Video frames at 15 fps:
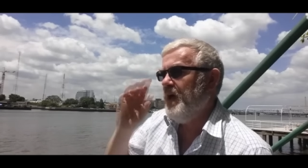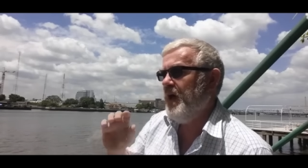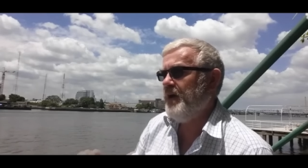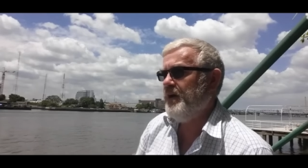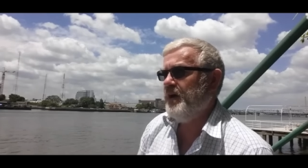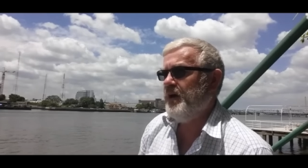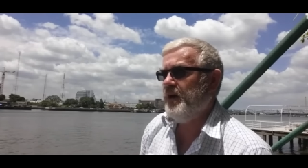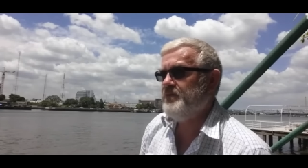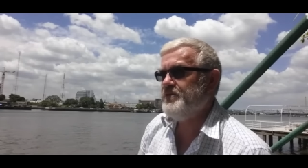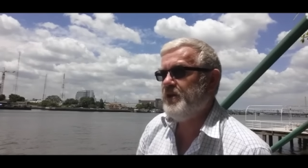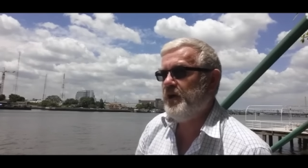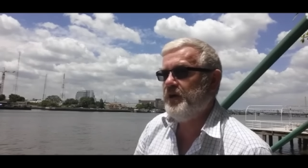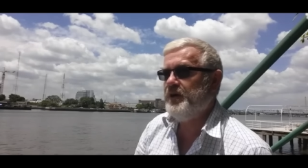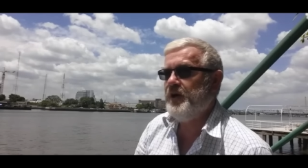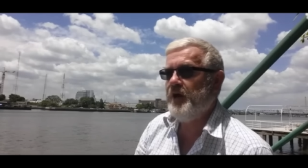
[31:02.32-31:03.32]
and, and, I've
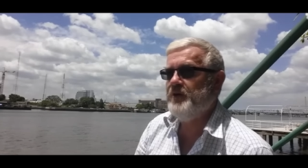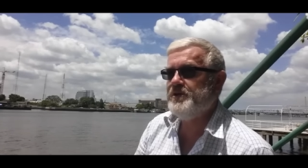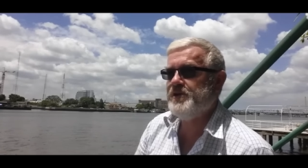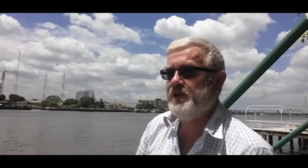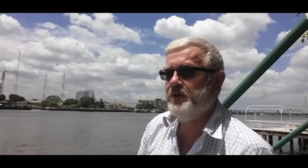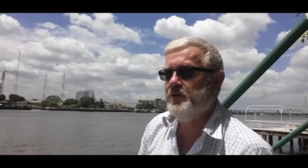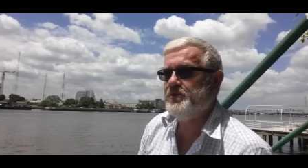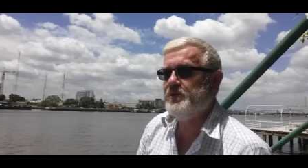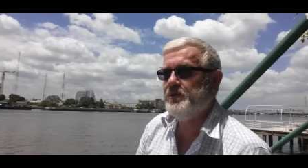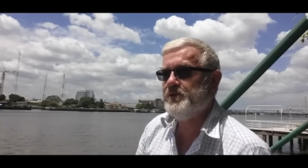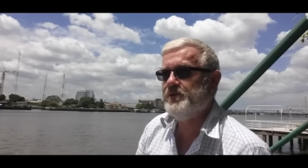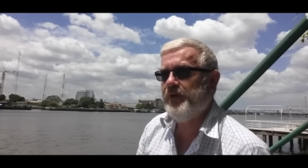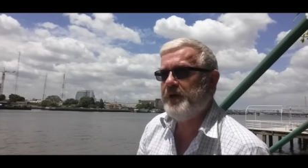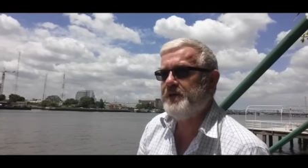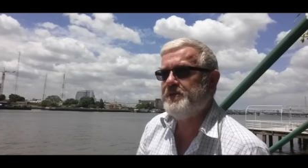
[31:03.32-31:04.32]
started noticing all
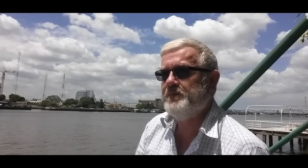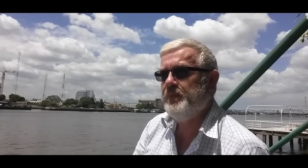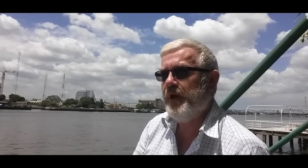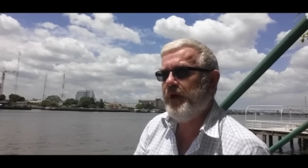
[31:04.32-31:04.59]
sorts of aches and